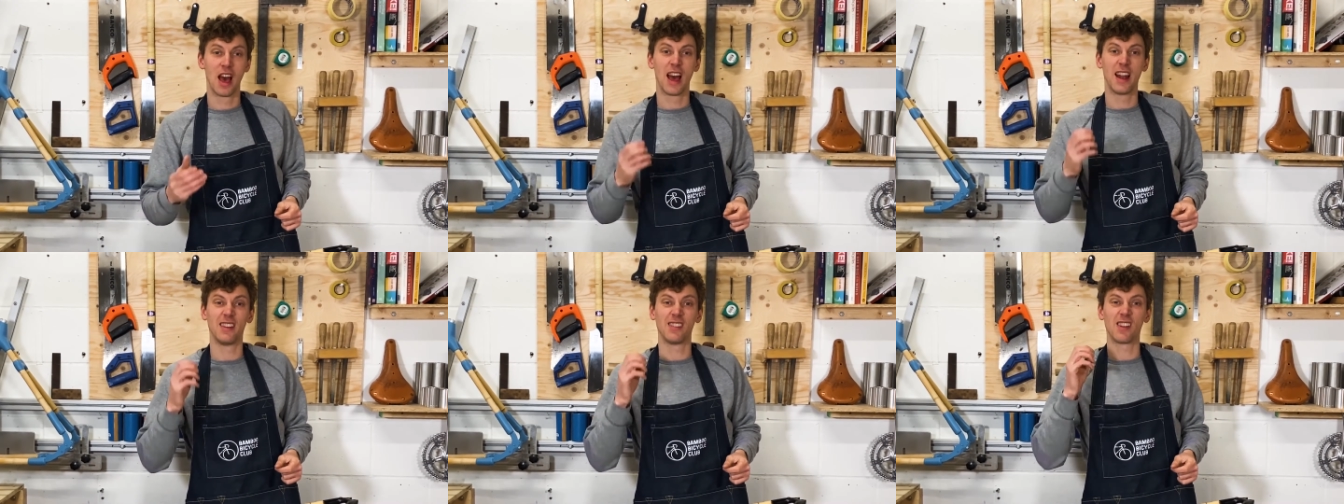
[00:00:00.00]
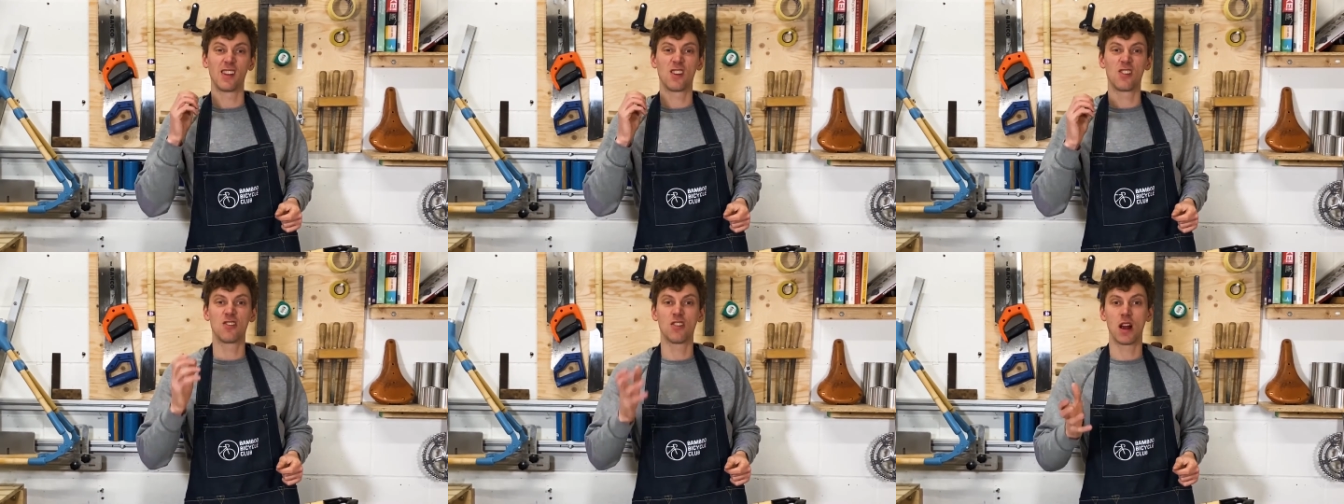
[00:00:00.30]
And
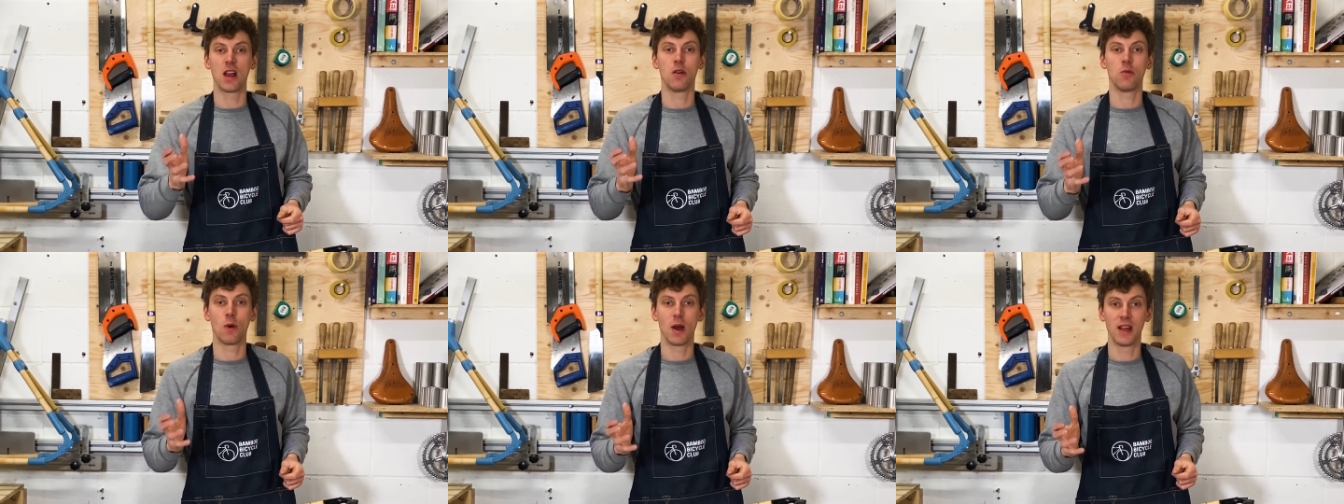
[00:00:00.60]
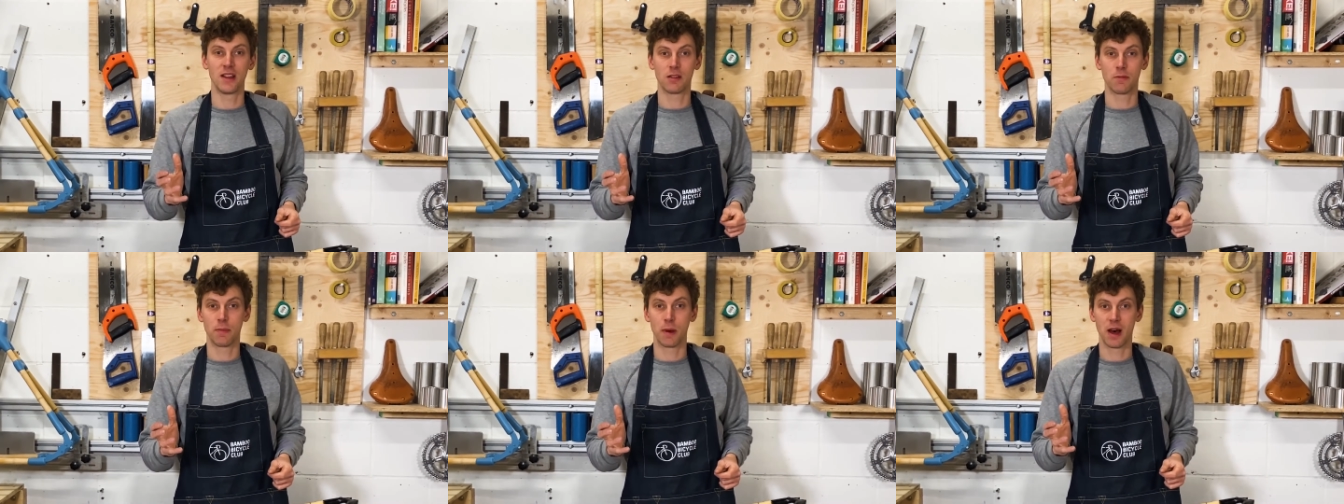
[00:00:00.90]
it's a great
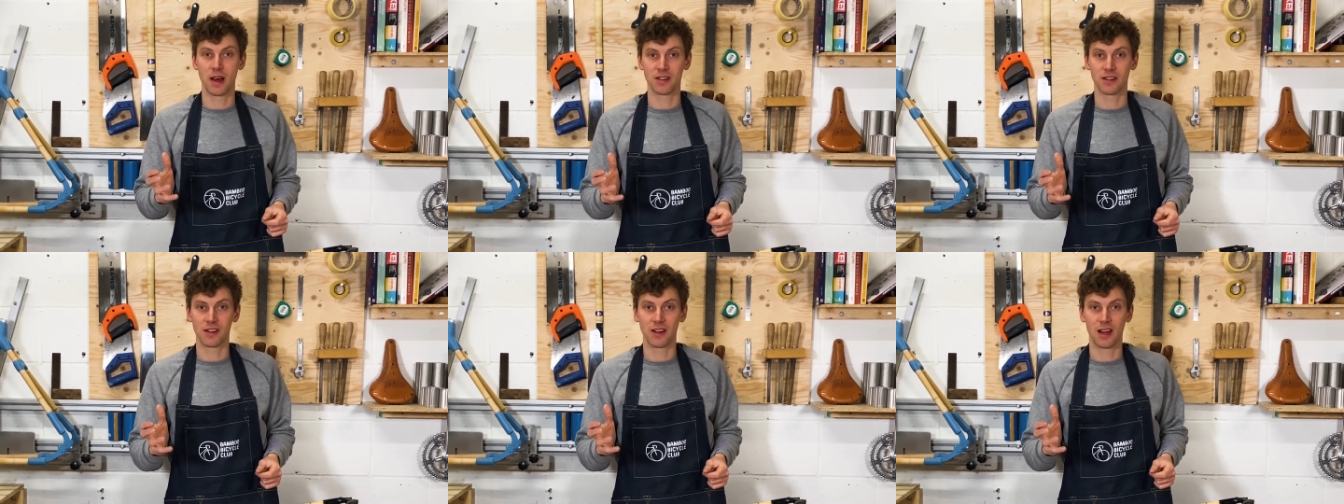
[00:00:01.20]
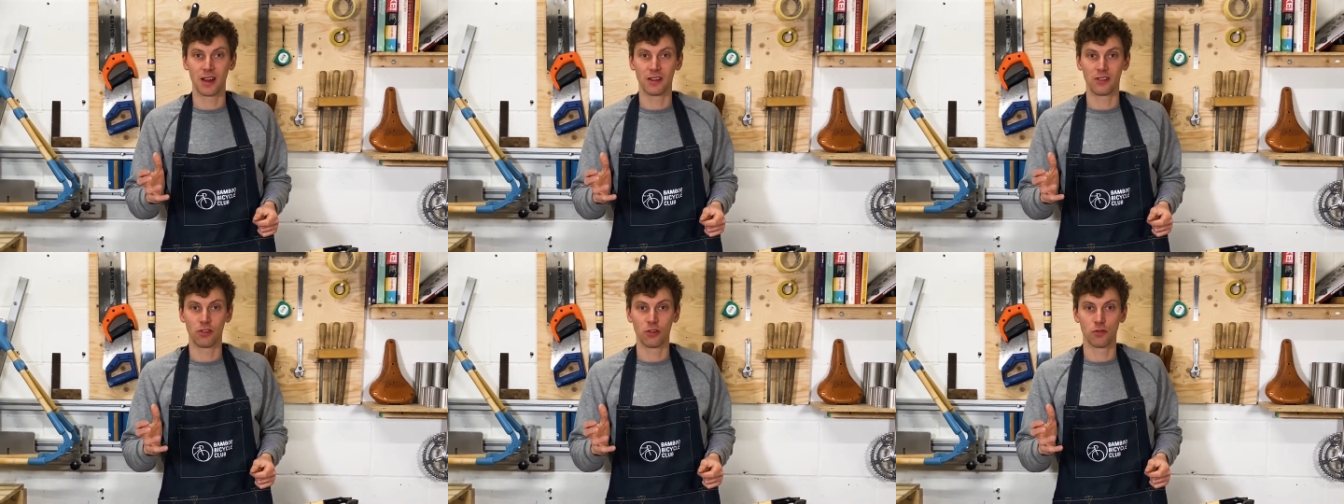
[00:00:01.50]
way to
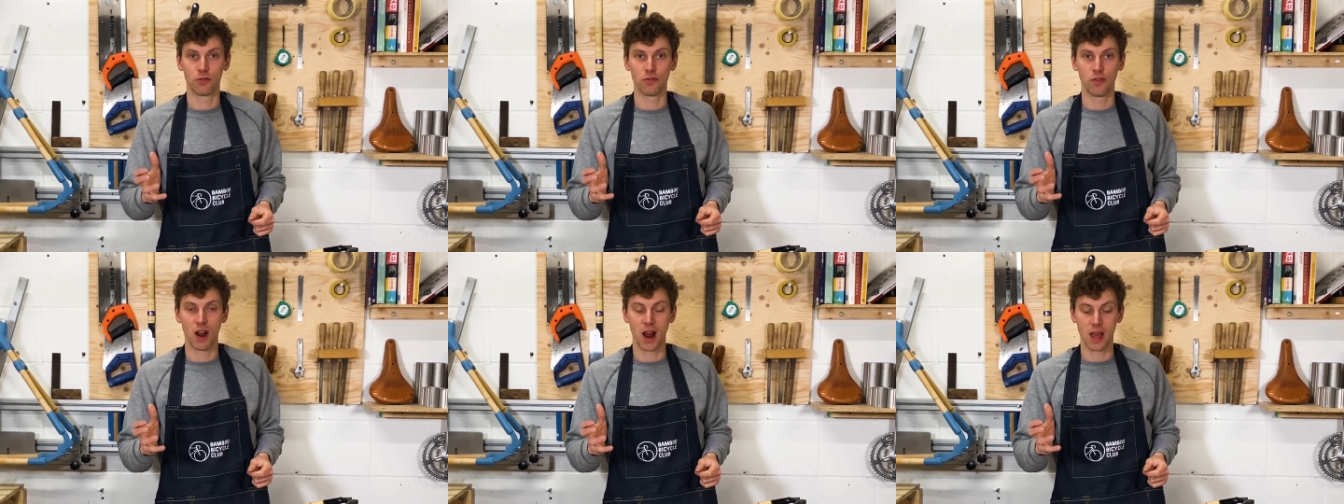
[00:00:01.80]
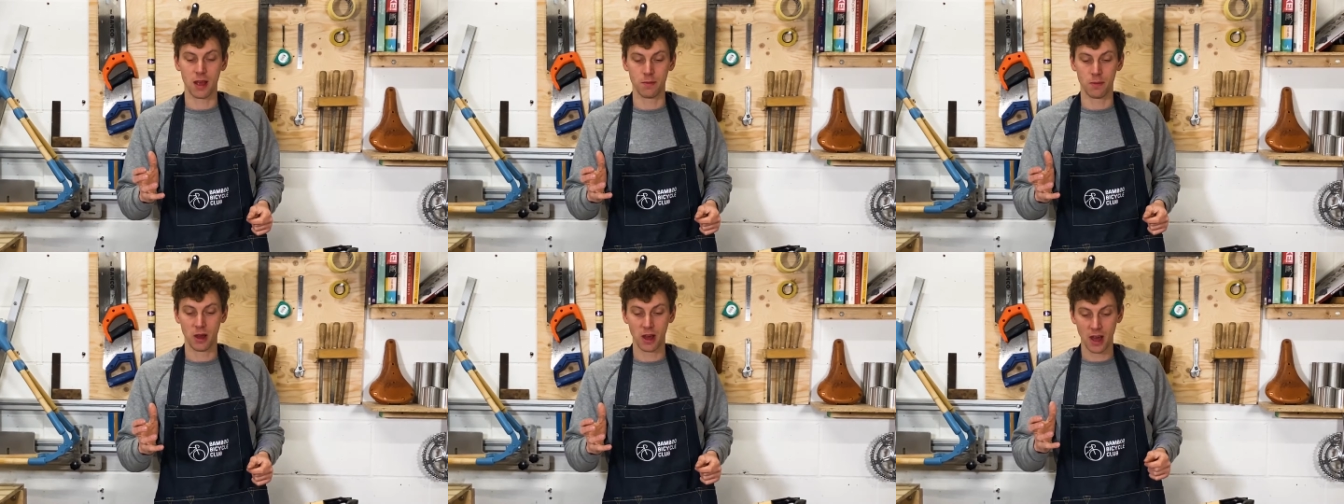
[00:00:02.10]
personalize your
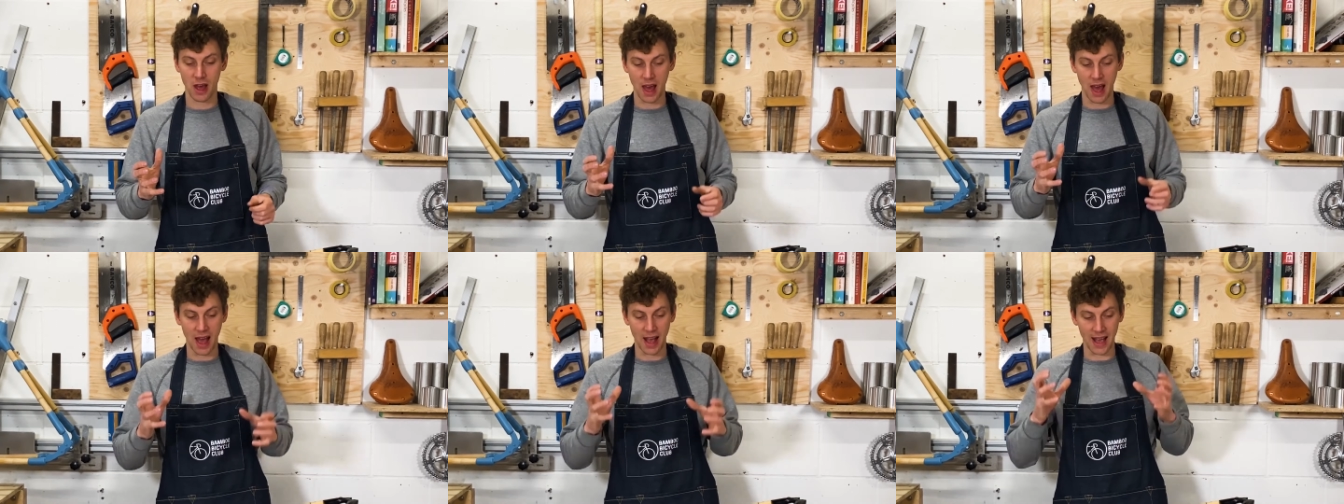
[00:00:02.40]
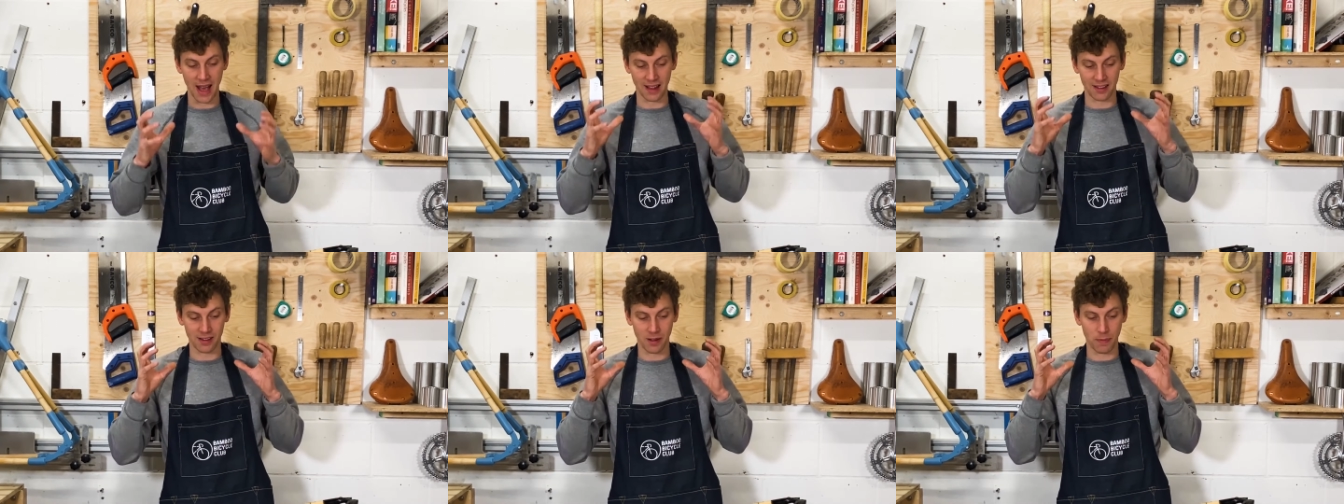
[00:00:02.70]
frame
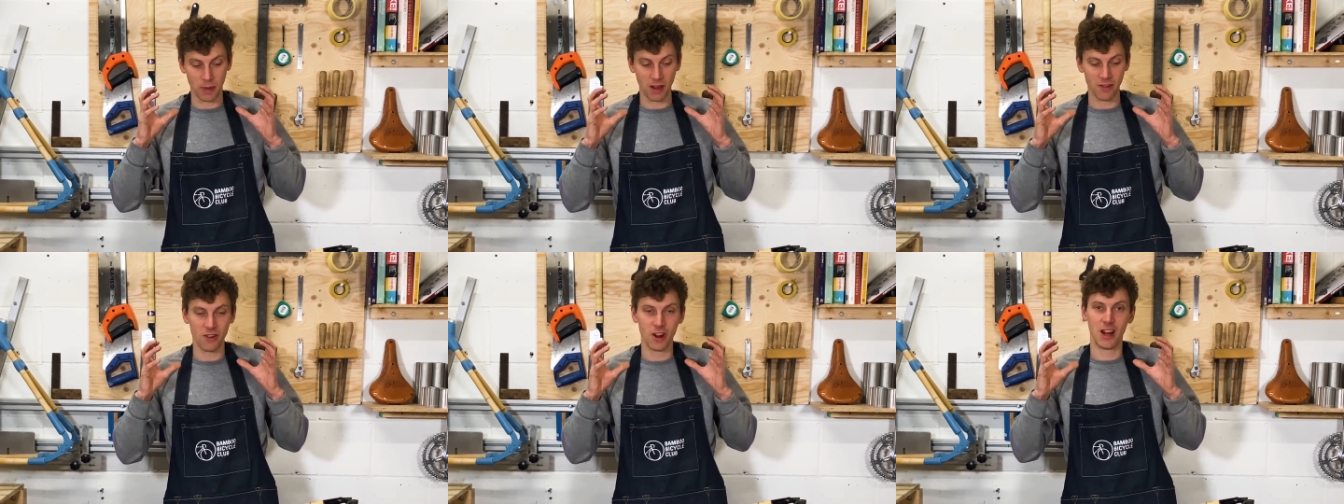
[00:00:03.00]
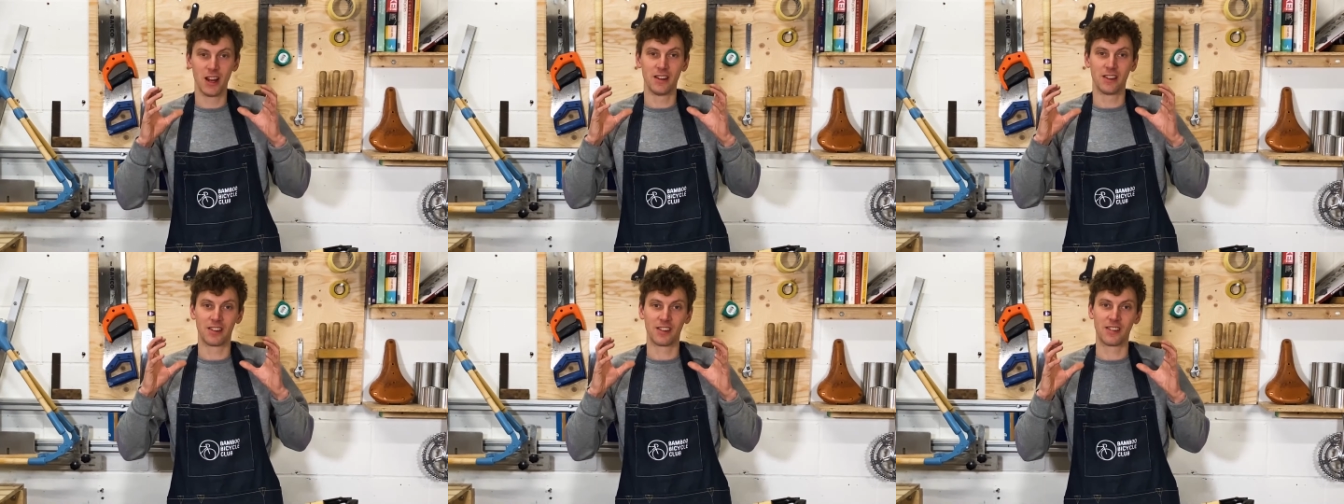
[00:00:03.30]
and get something
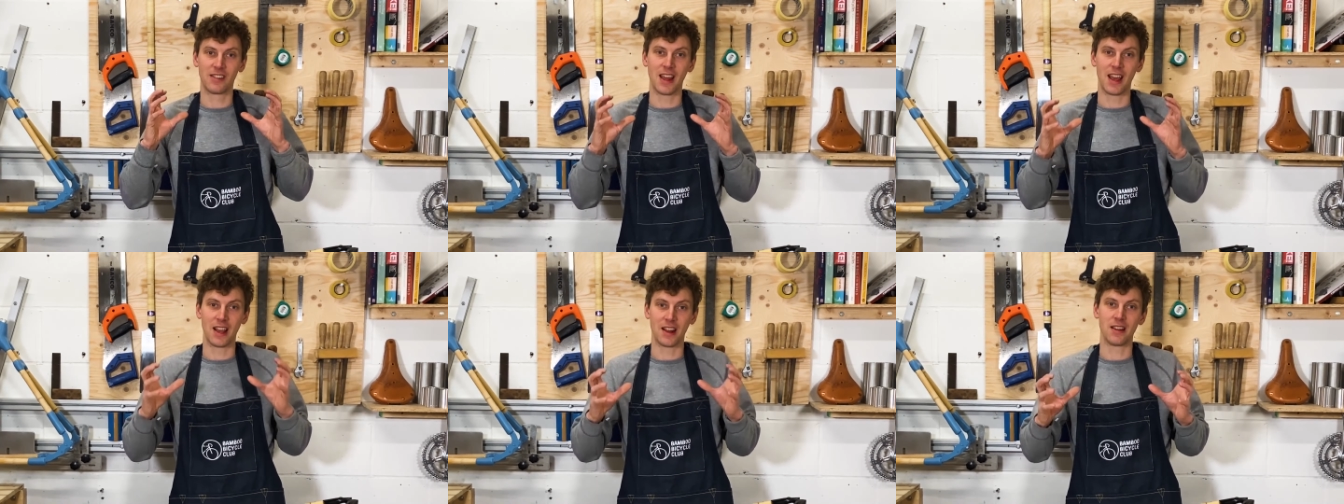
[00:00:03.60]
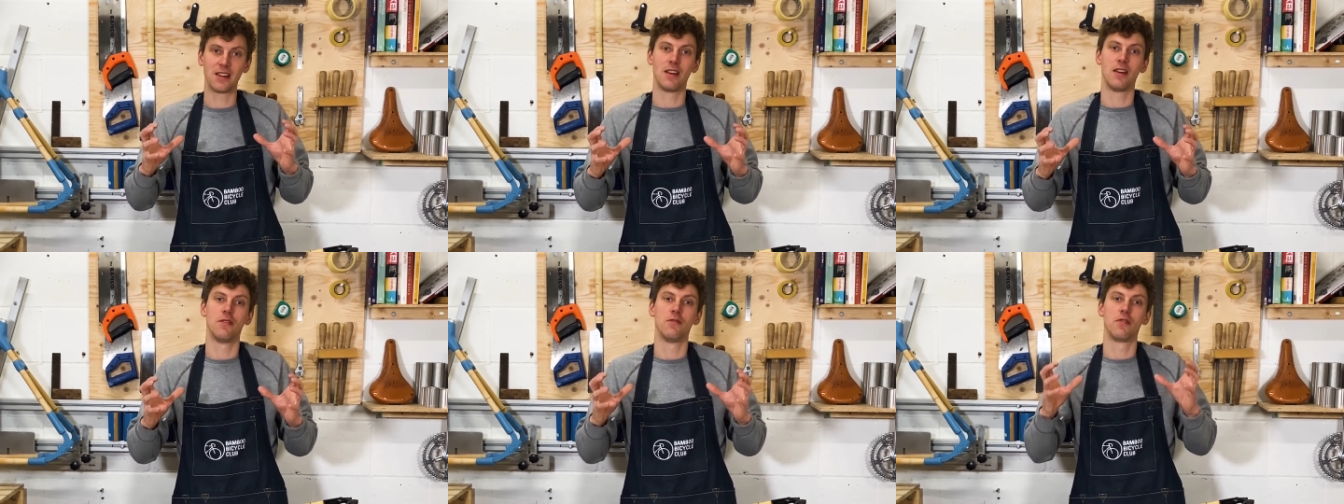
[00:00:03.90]
really
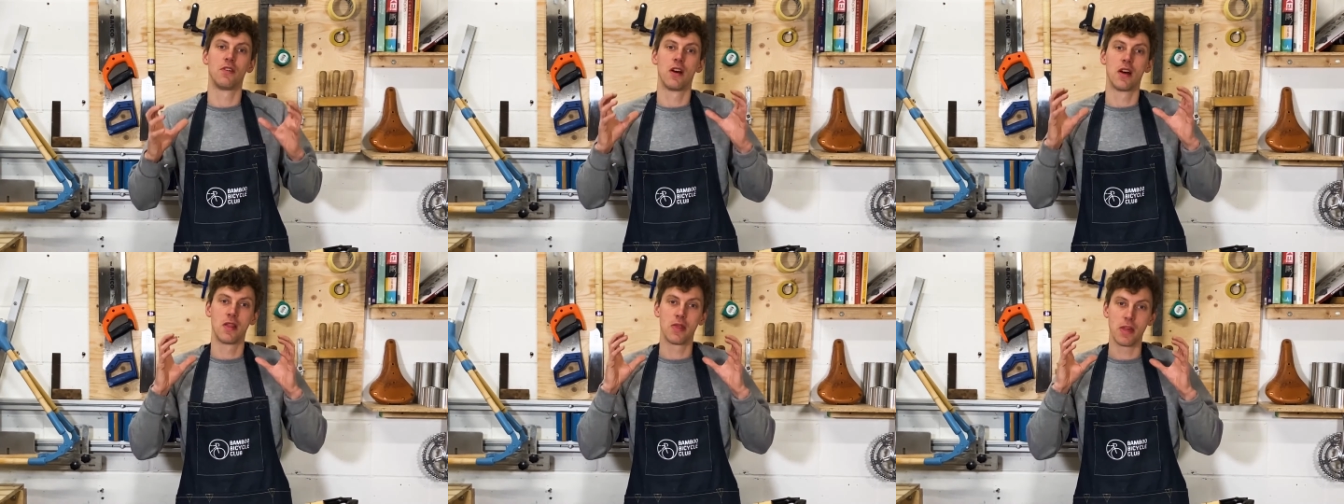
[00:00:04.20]
distinctive